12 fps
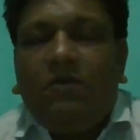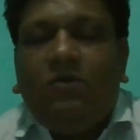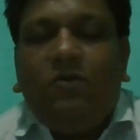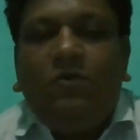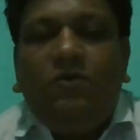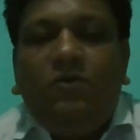
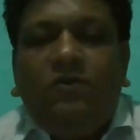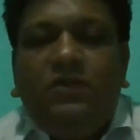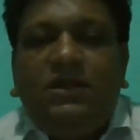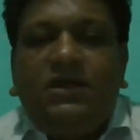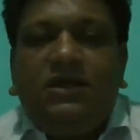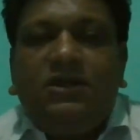all
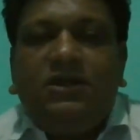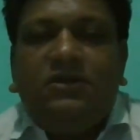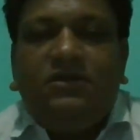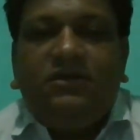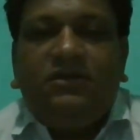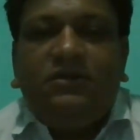the
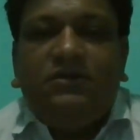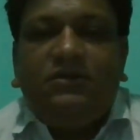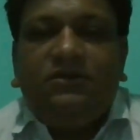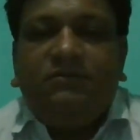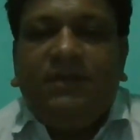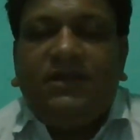
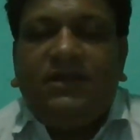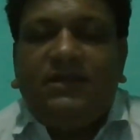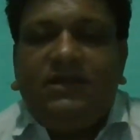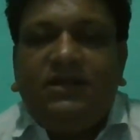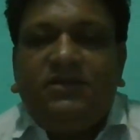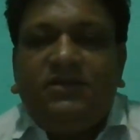
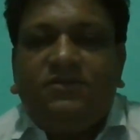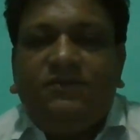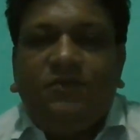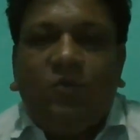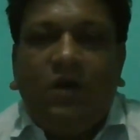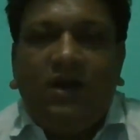materials of
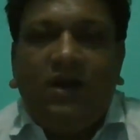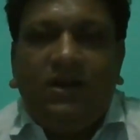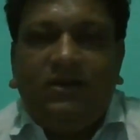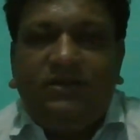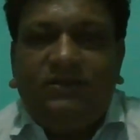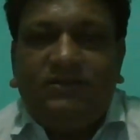the
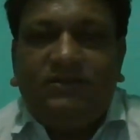world.